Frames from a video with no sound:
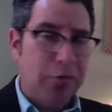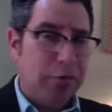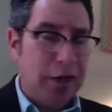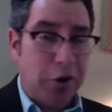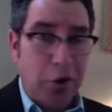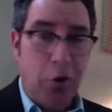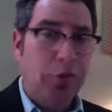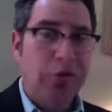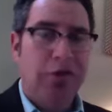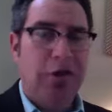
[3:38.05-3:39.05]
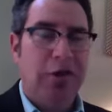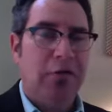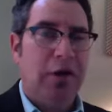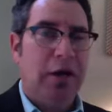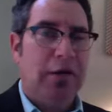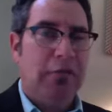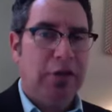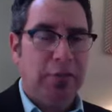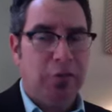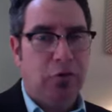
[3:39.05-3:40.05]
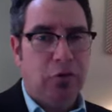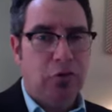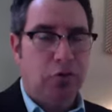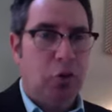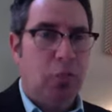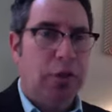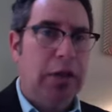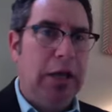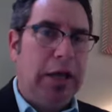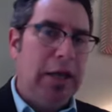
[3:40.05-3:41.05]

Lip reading: They were like always there, right? Every time the doors were open.